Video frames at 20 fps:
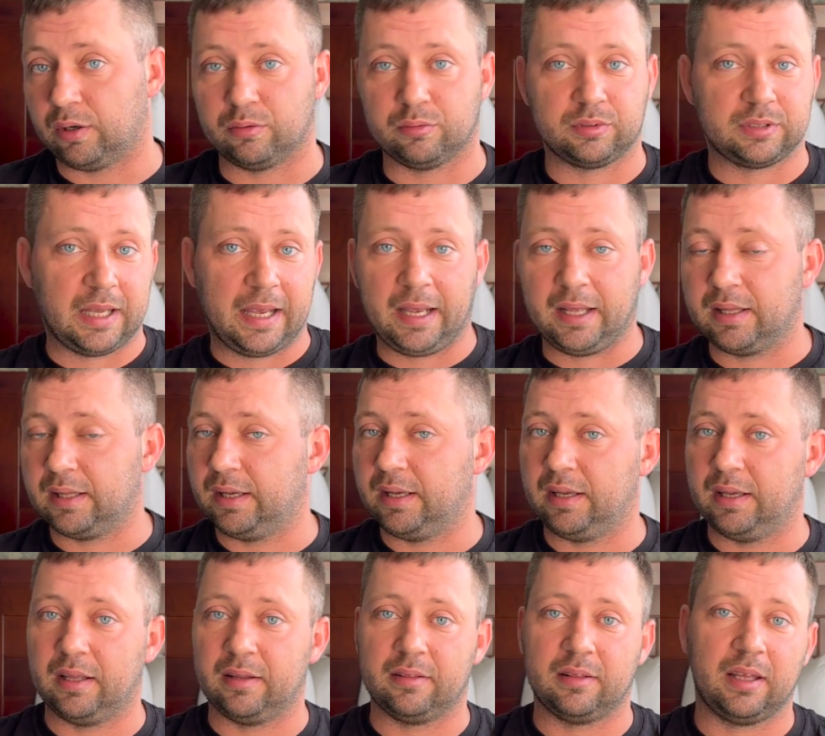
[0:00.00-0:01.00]

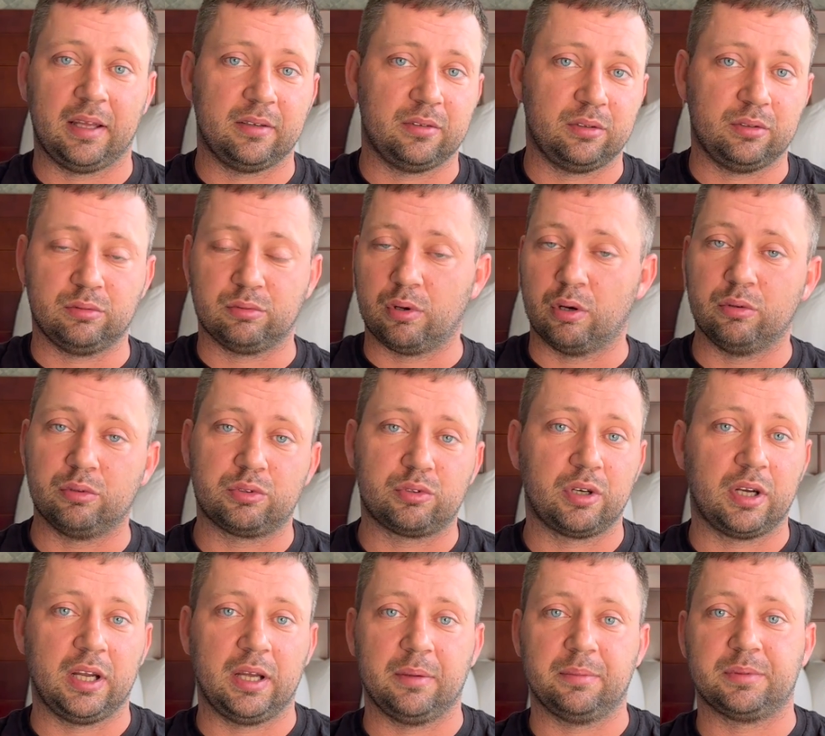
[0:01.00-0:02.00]
daily and then do road
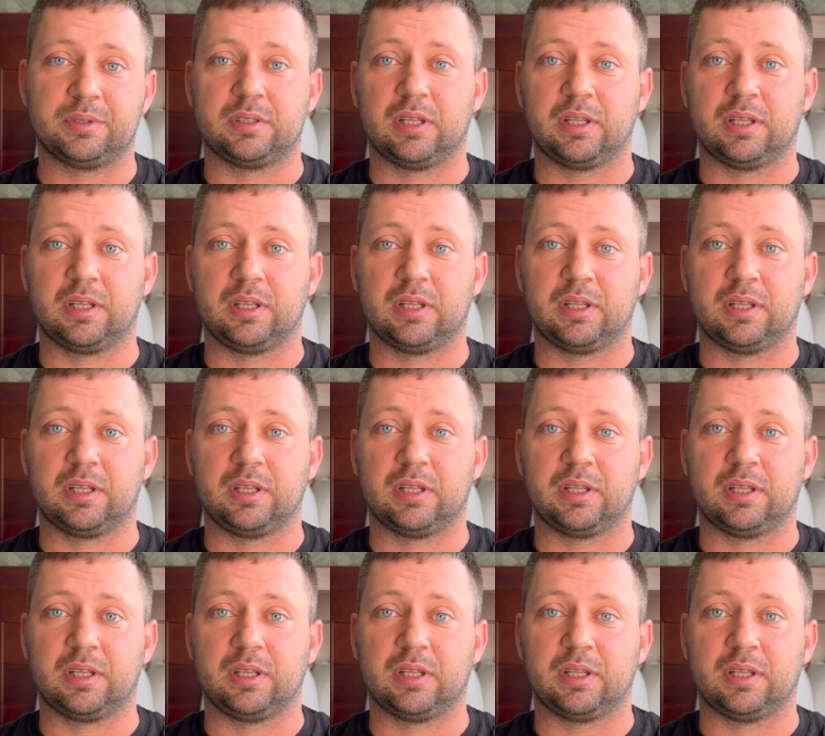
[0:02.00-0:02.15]
trips,